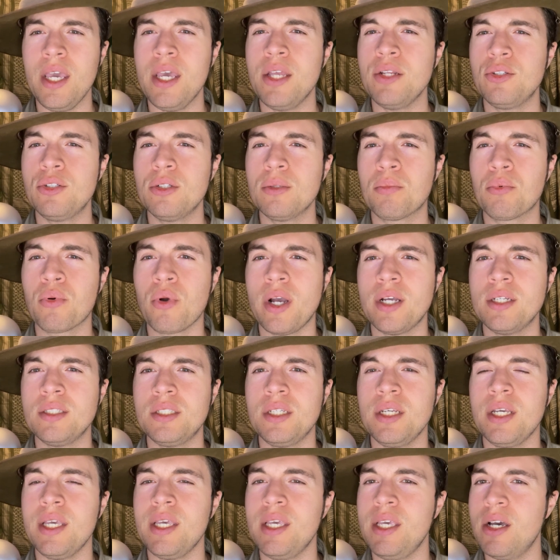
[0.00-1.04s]

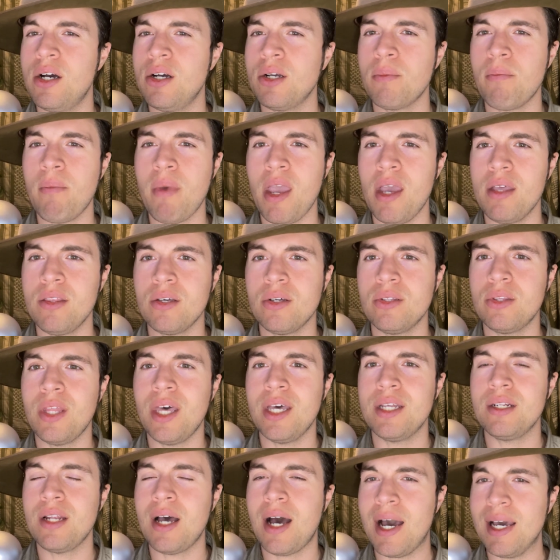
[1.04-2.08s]
enterprising young man on
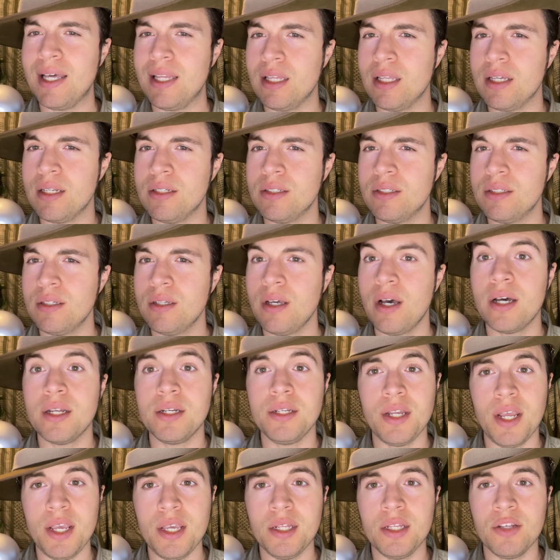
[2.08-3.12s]
that island, a
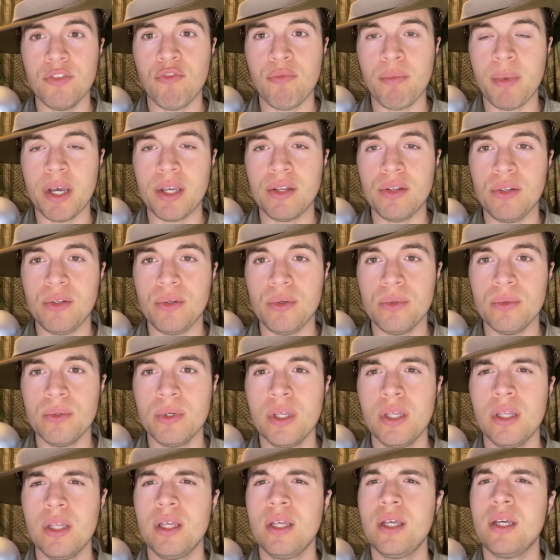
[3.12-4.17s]
native mind you,
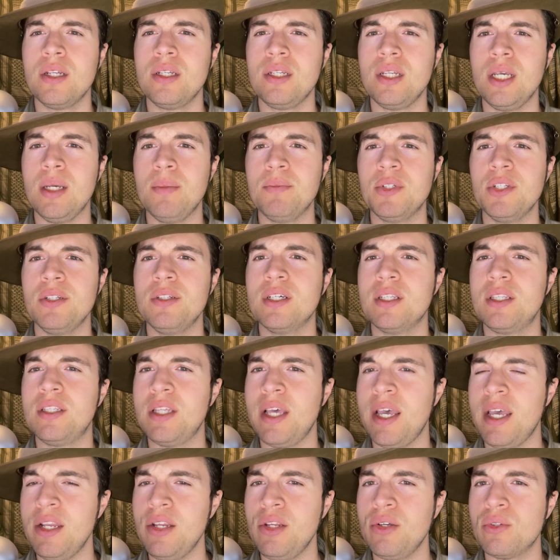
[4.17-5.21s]
named
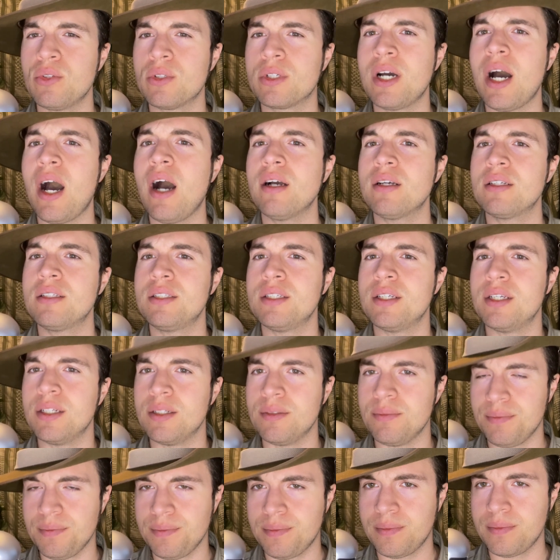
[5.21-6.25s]
Nathaniel
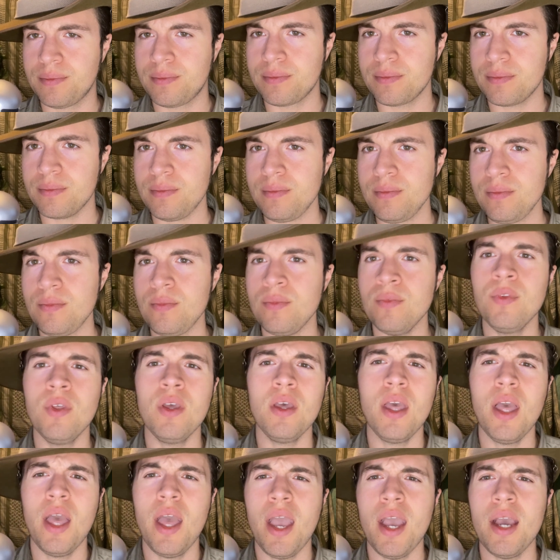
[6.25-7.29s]
Coxon,
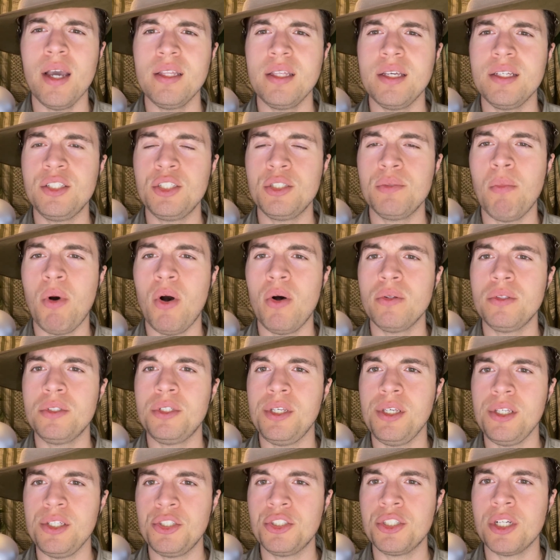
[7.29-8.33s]
had a small
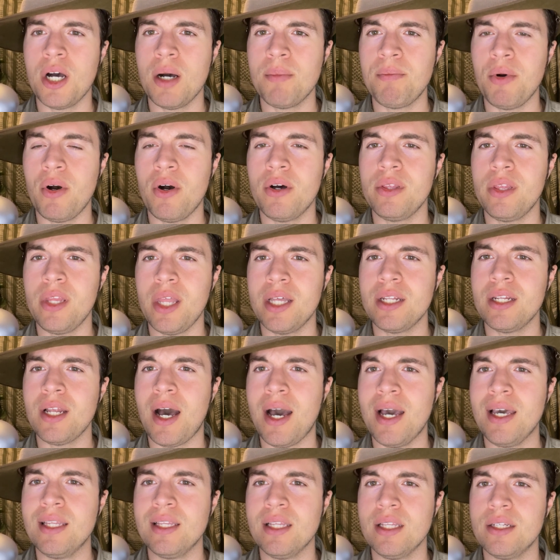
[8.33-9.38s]
tea shop on that
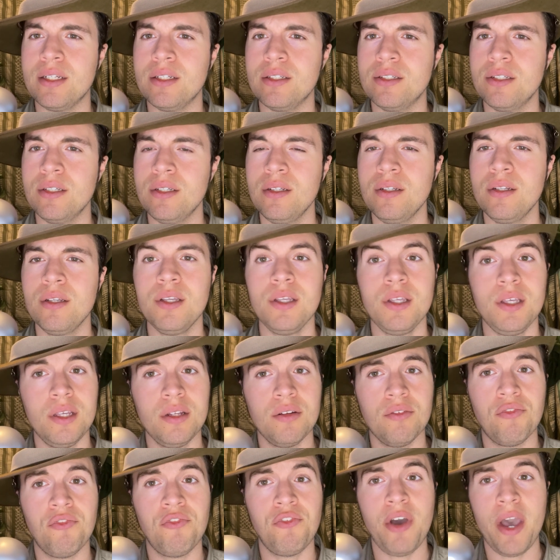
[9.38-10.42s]
island.
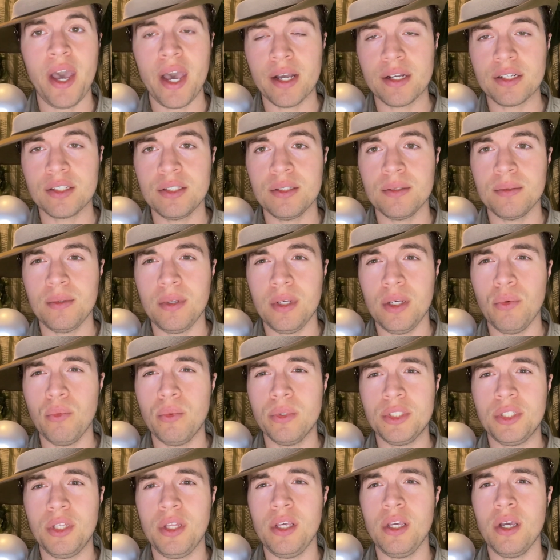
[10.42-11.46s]
In fact, it
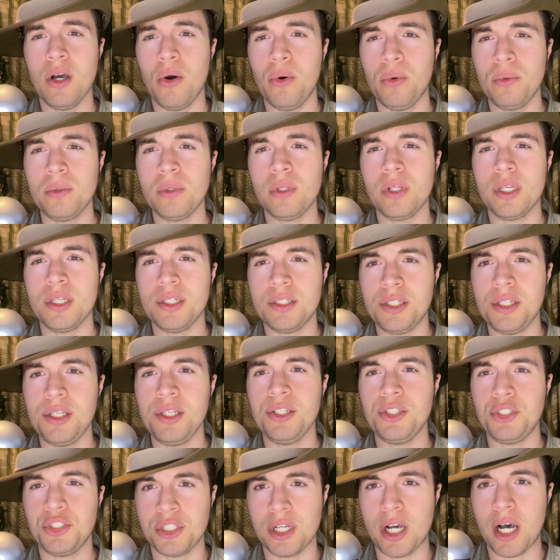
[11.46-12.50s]
was the only
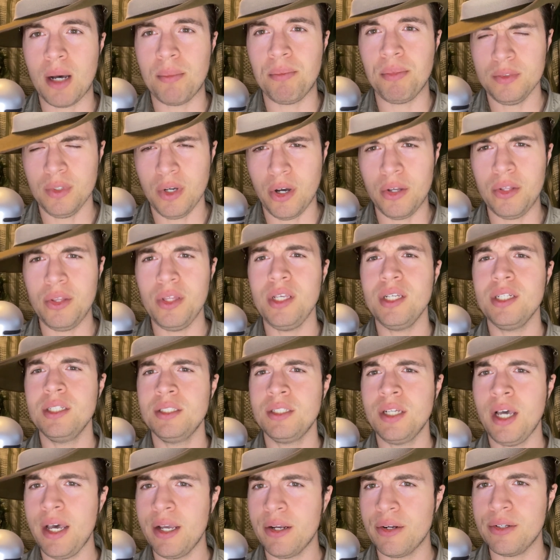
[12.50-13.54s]
tea shop on the
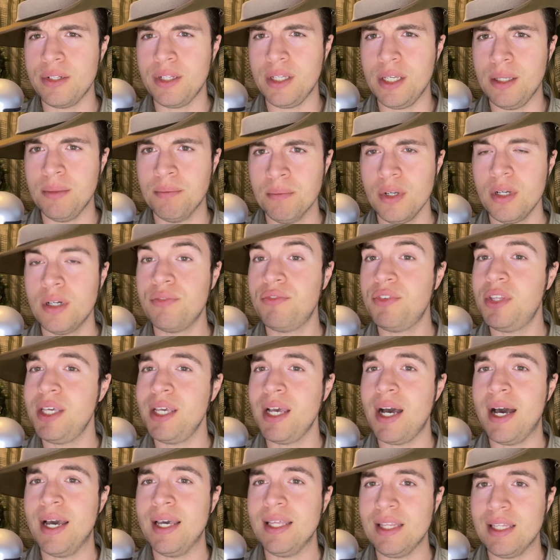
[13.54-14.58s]
entirety of the
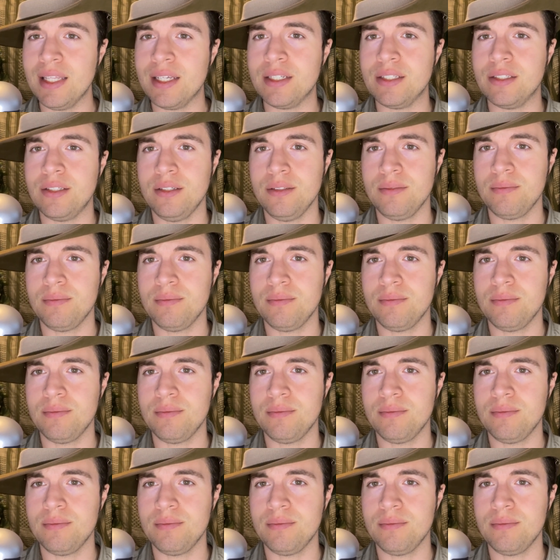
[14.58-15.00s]
island.